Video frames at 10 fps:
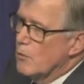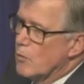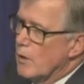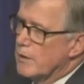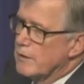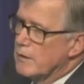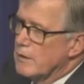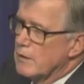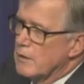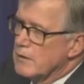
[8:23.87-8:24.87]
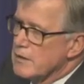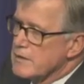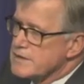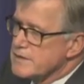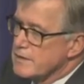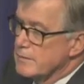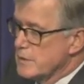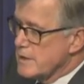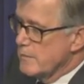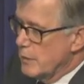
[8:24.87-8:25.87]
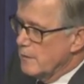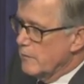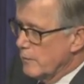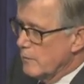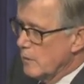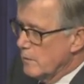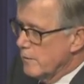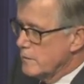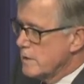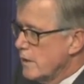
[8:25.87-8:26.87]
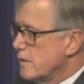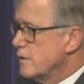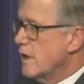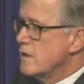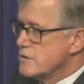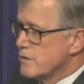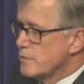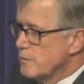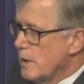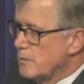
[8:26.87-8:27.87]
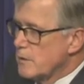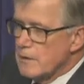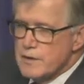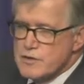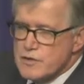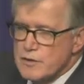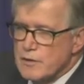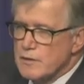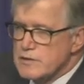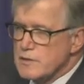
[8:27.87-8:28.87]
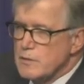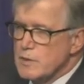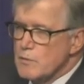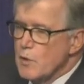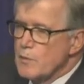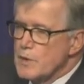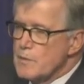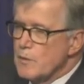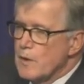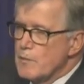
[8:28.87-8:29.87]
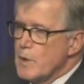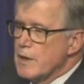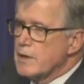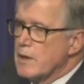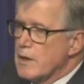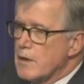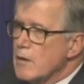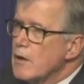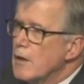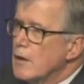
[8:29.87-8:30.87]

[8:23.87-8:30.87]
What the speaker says: One is, as I'm painfully aware every day, the aging of the population. There's going to be more people on Medicare.